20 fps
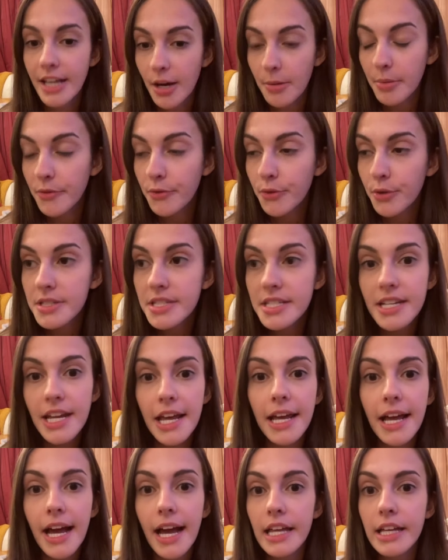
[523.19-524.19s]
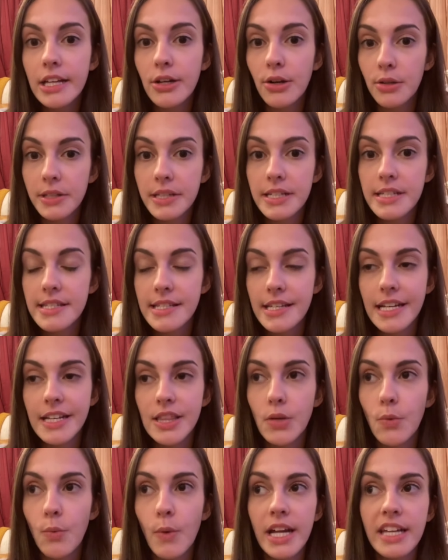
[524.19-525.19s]
Now, before today, I had only
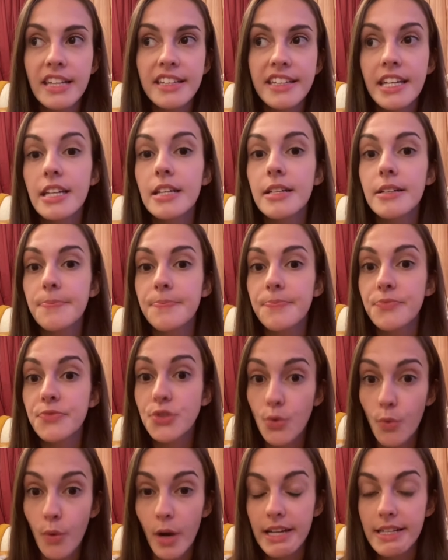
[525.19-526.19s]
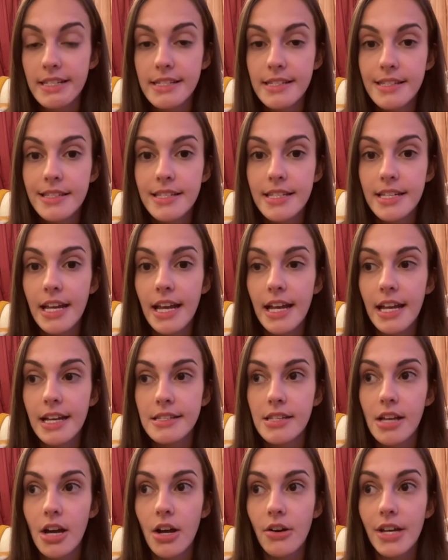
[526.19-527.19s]
seen the white kitten twice. Today I
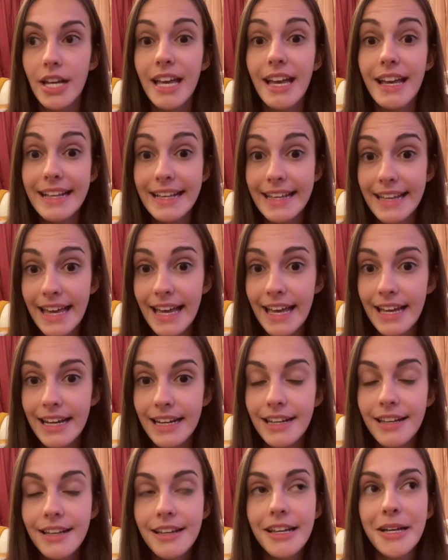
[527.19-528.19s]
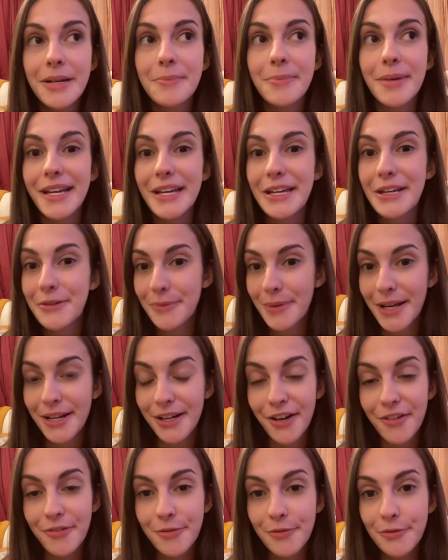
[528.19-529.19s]
saw it again, but it
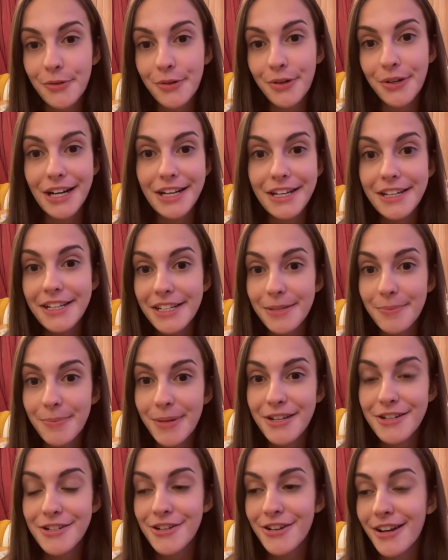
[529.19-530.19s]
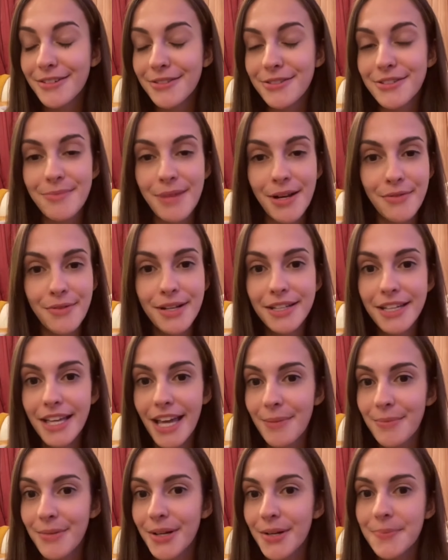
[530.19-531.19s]
ran off before I could get a picture. I looked at my Ring
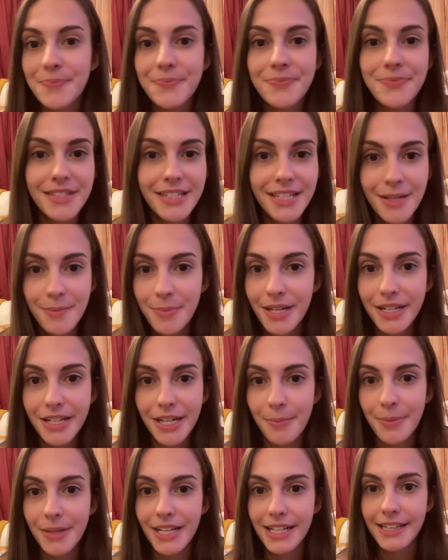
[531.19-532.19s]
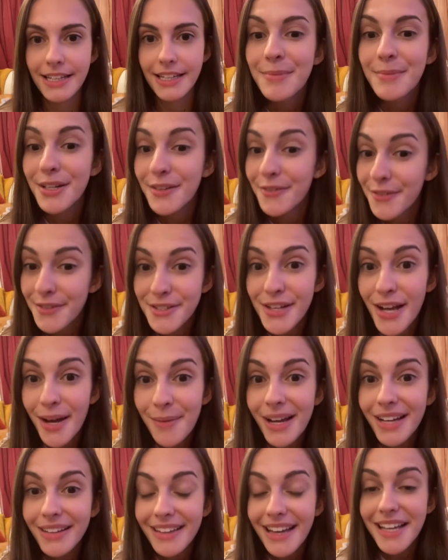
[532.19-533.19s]
camera, didn't pick up anything. But if you
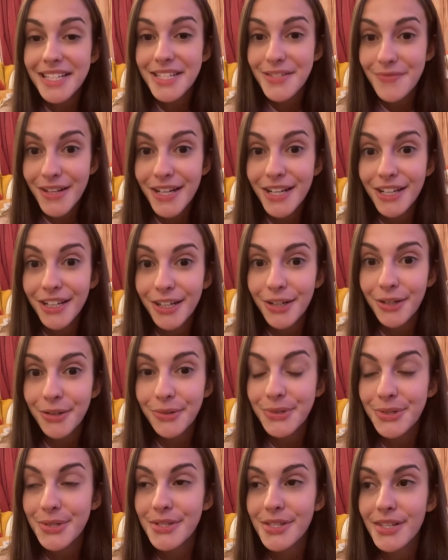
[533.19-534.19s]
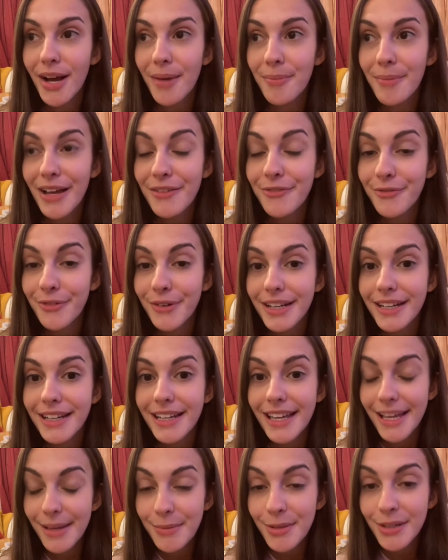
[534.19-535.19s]
saw my last video, you saw my
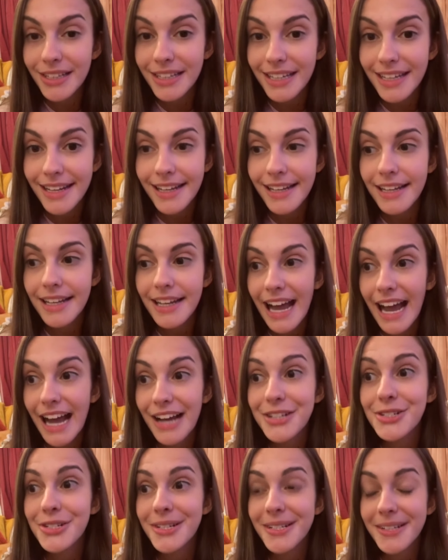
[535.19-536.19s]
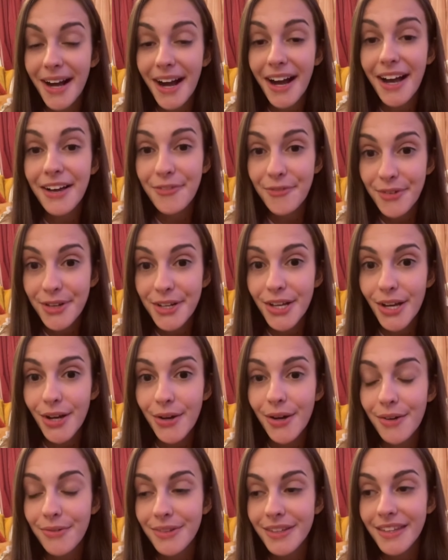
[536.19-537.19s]
friend Emily actually got a
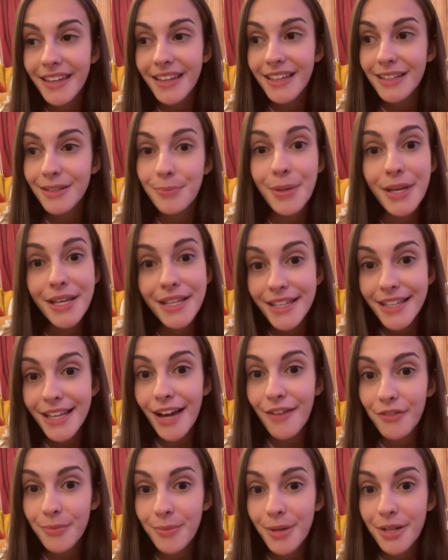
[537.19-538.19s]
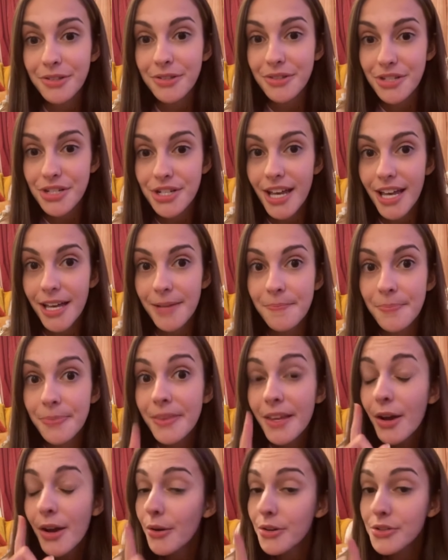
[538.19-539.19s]
video of the kitten peeking out from under the shed.
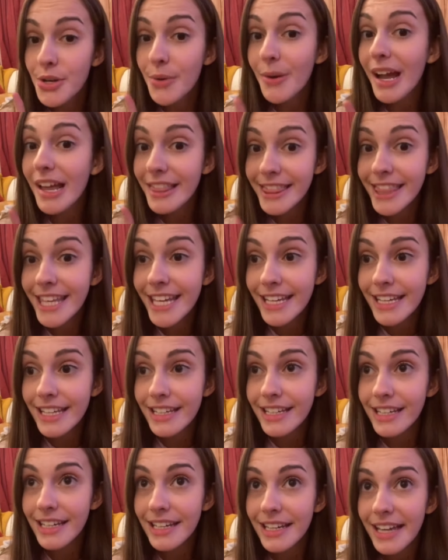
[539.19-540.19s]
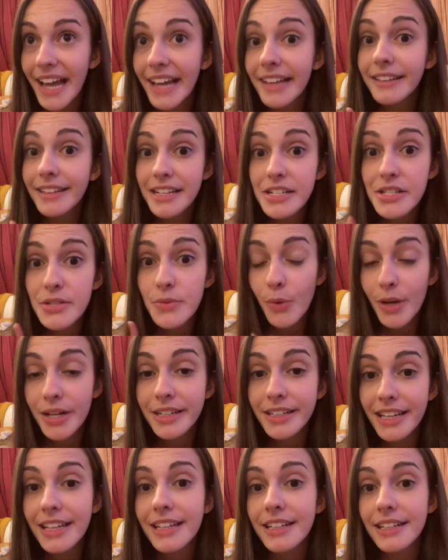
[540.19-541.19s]
So I think at least
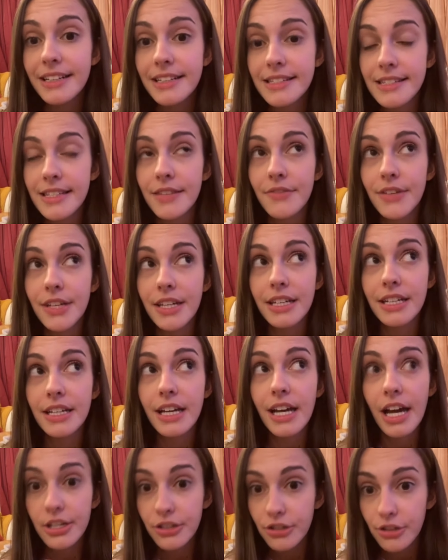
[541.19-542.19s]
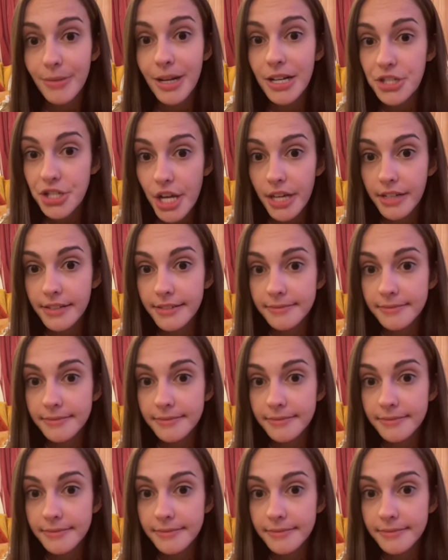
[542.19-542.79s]
one kitten is living under my shed.